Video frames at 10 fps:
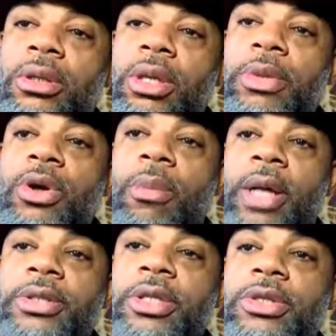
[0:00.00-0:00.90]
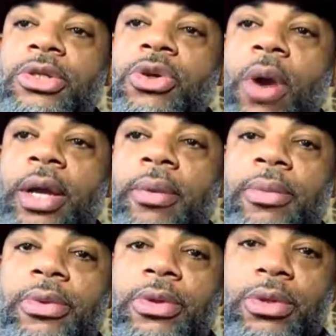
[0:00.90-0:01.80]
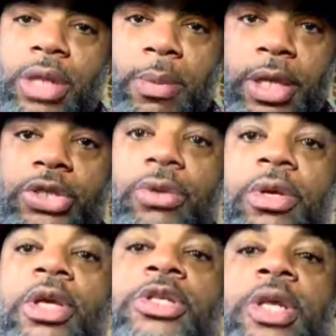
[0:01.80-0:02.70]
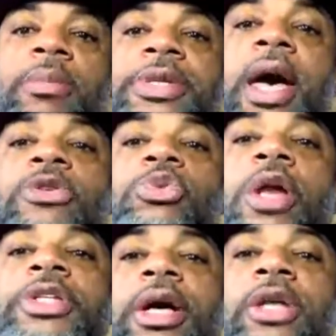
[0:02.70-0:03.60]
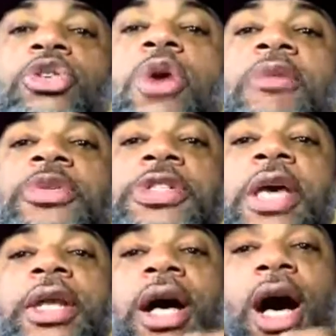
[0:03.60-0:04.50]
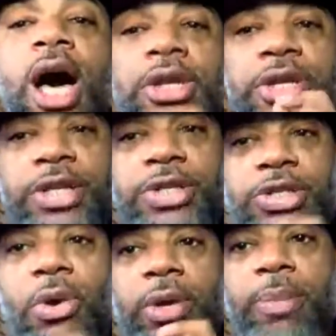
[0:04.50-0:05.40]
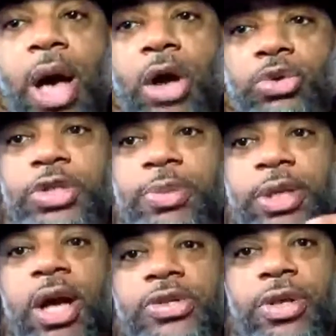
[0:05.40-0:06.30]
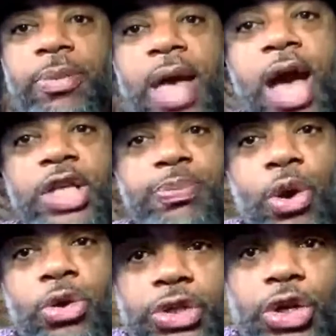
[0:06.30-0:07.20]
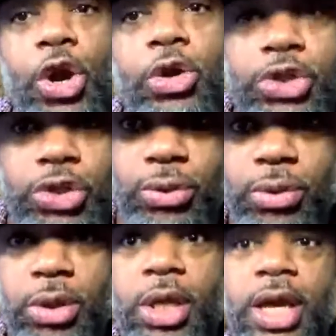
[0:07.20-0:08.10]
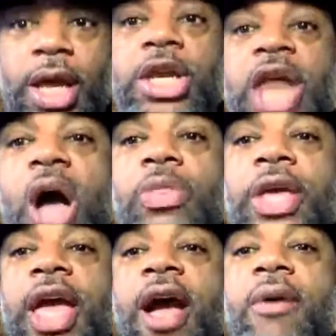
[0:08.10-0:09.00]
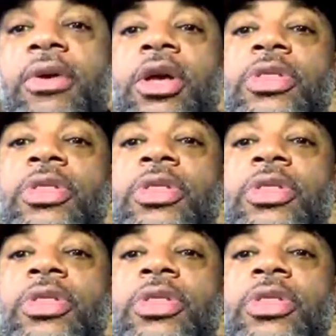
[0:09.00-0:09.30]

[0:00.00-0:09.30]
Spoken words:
Let me go back to this. Let's go right here. Let me get to you. Sometimes you have set unnecessary boundaries because the last person hurt you, and now they have